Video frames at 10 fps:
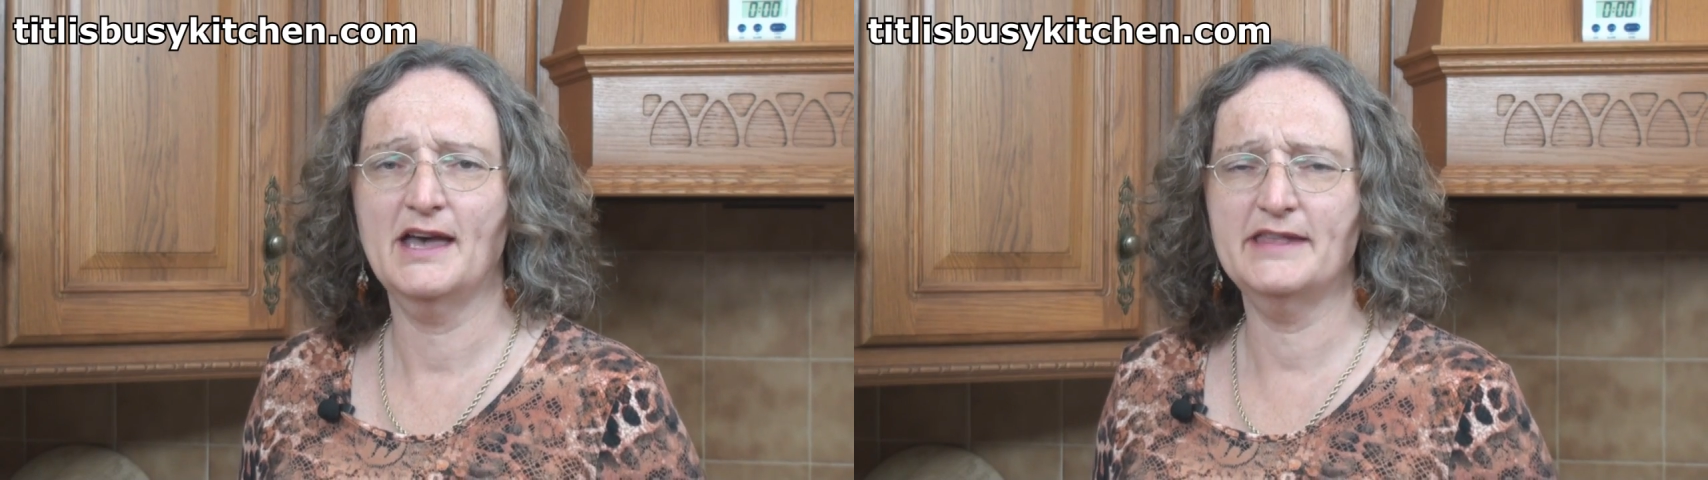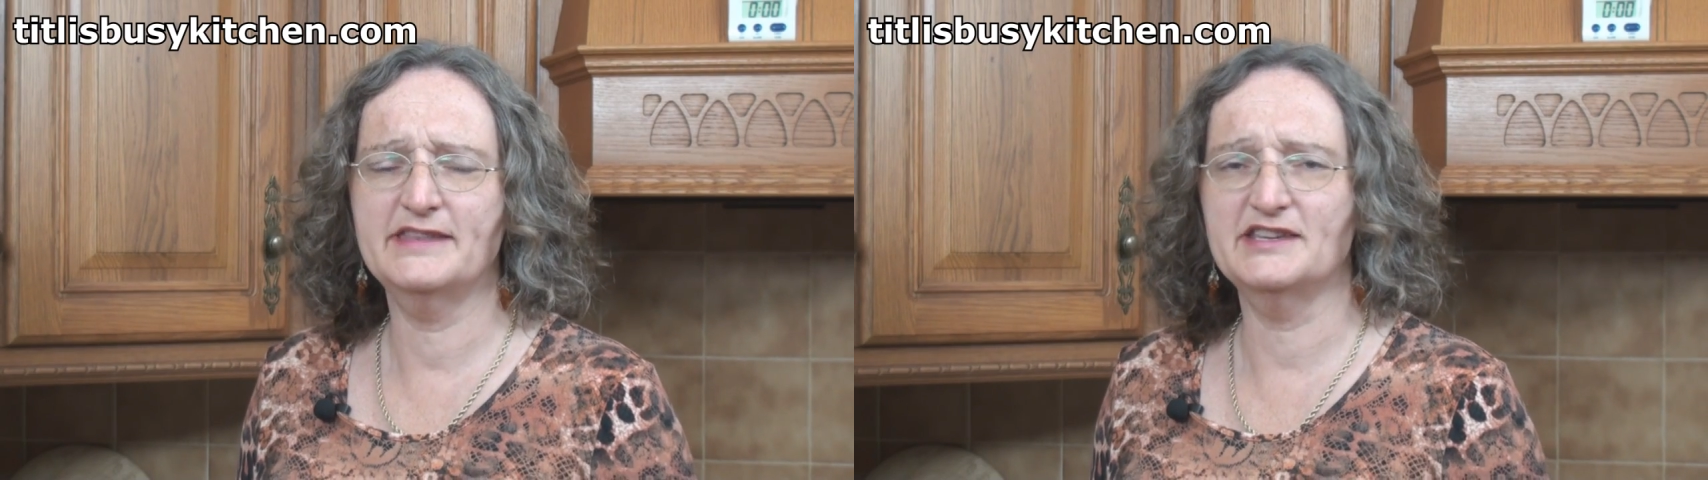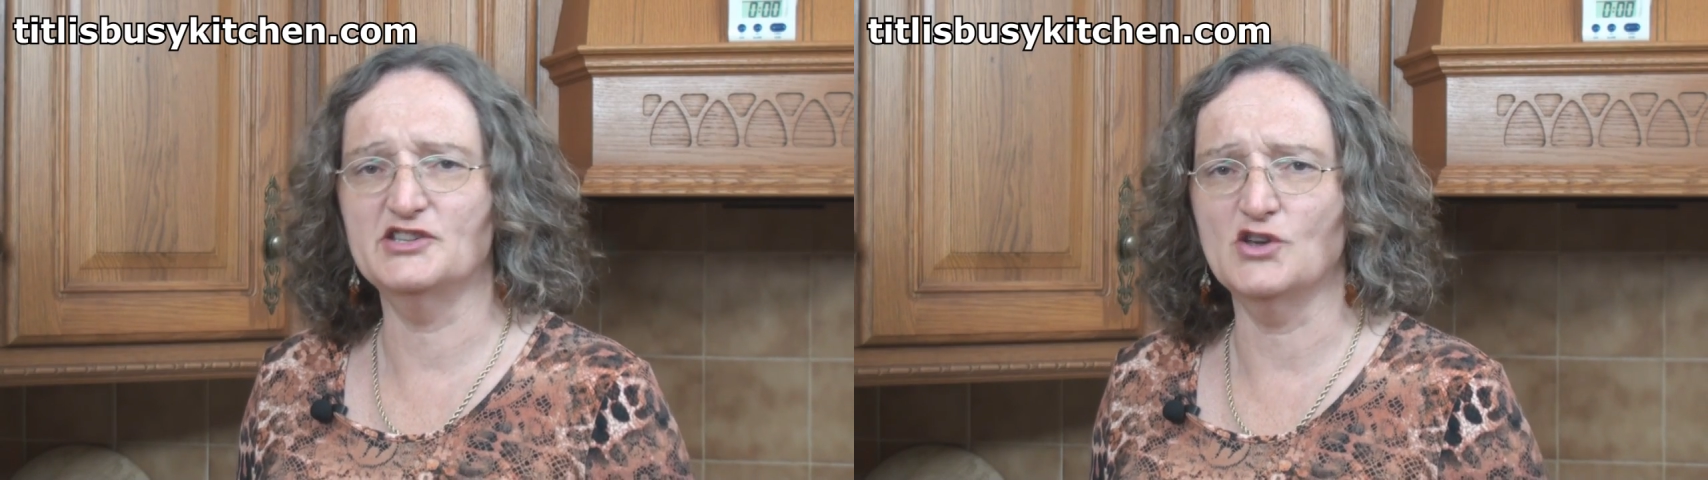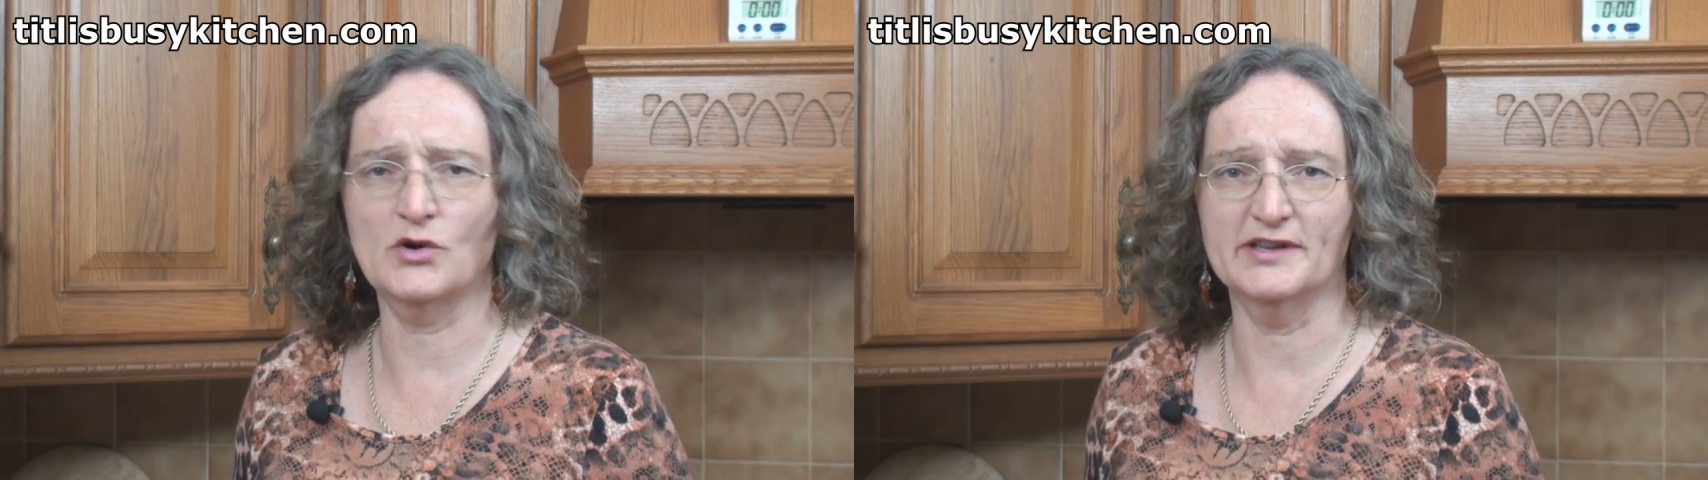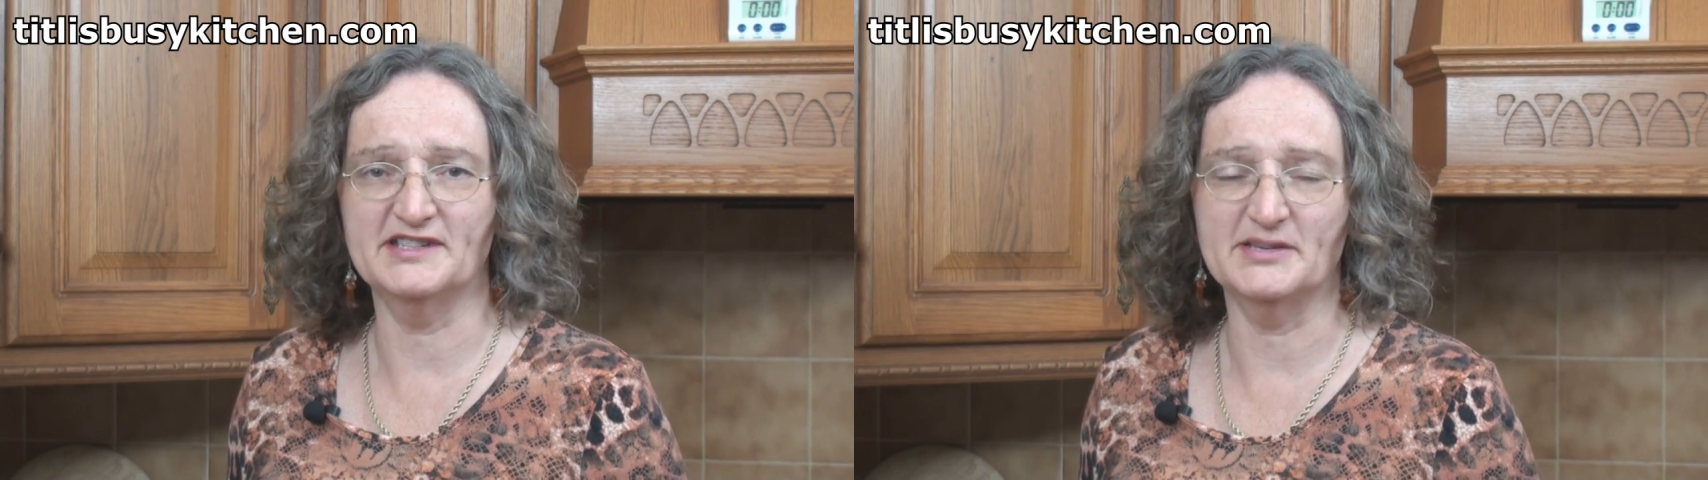and this
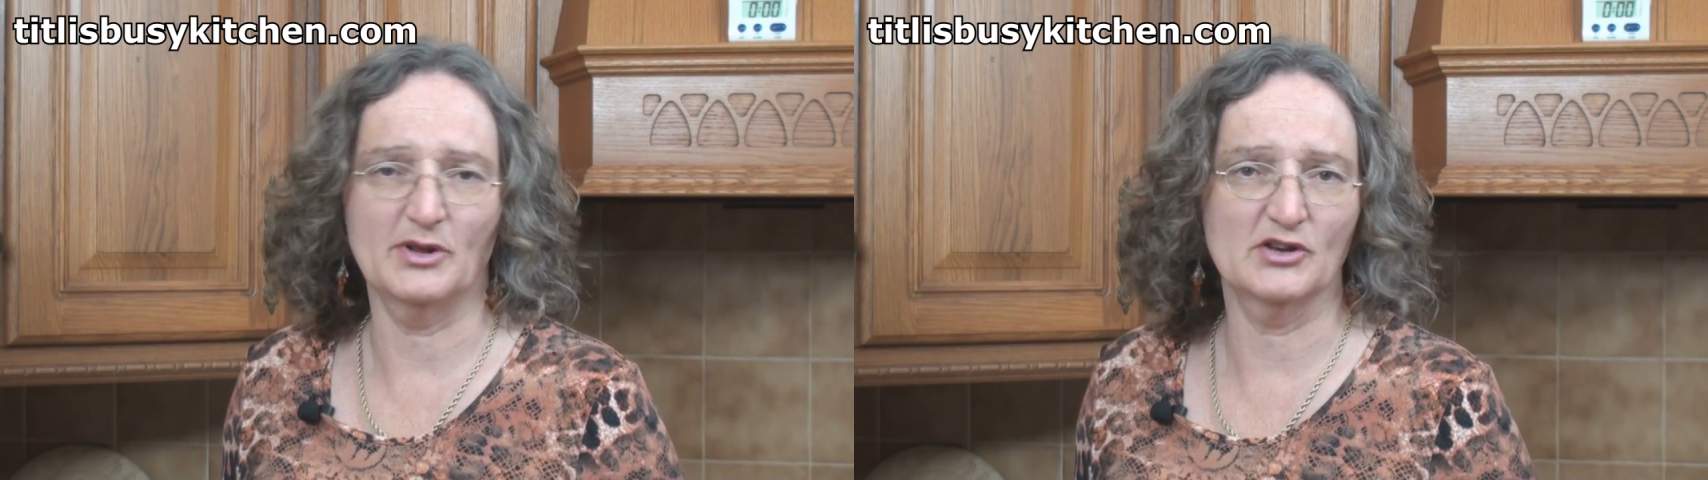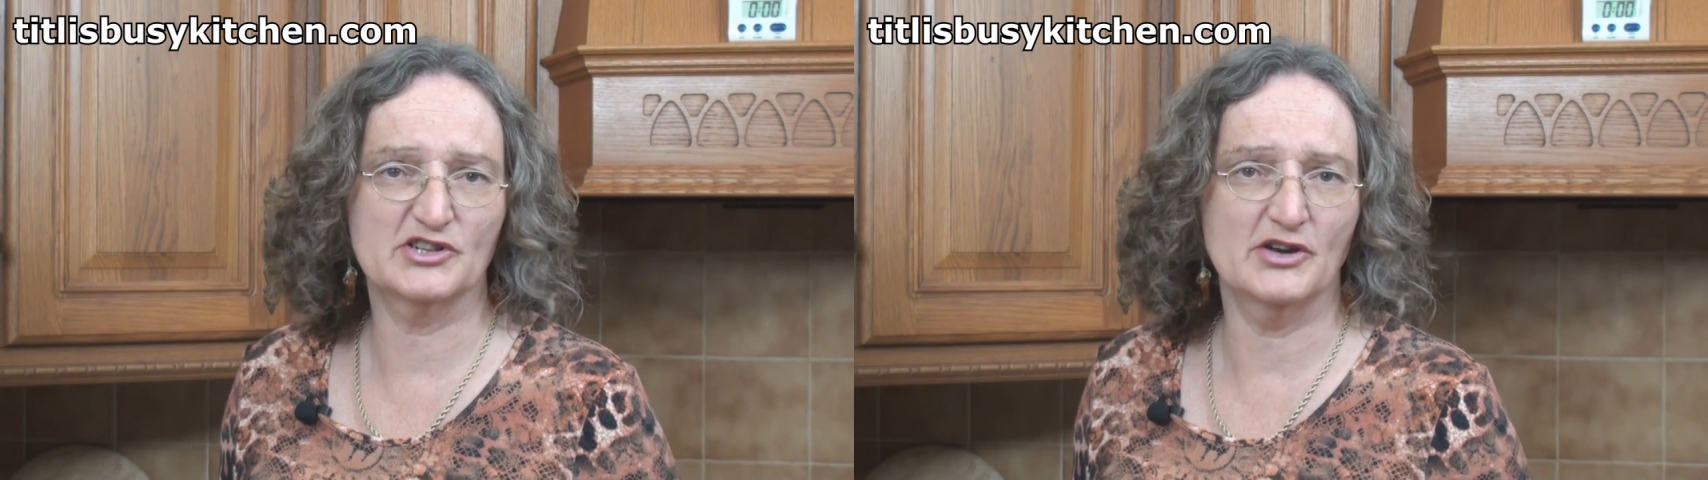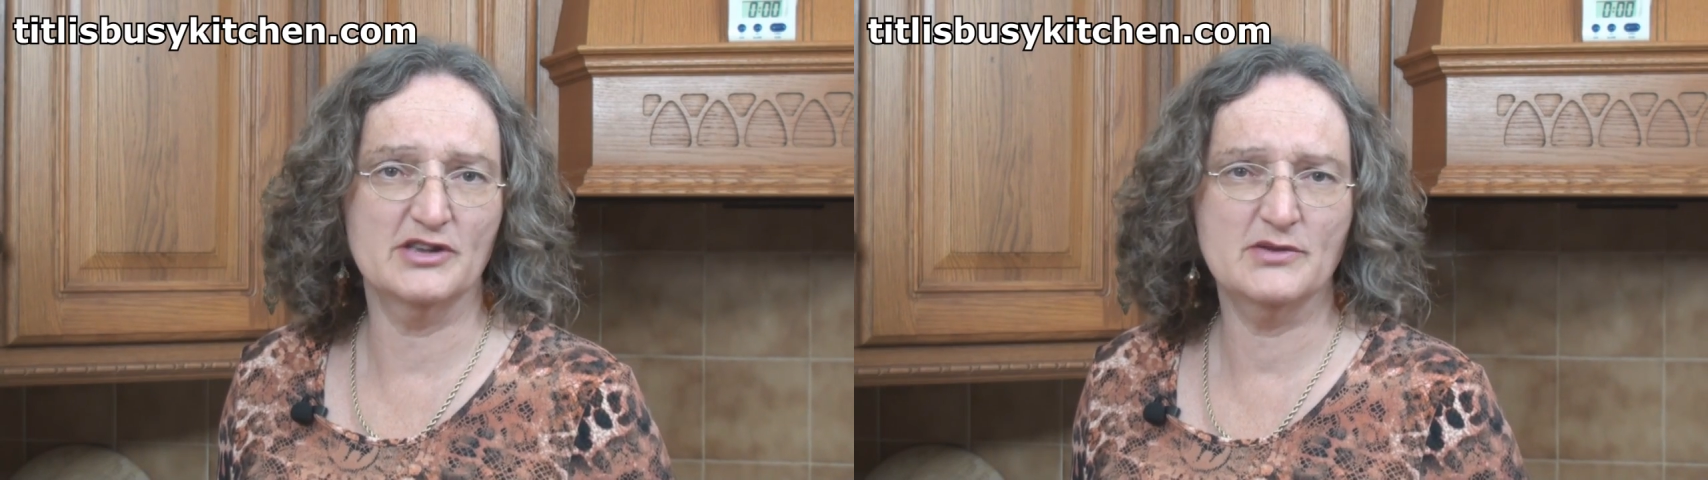yoghurt dip I'll show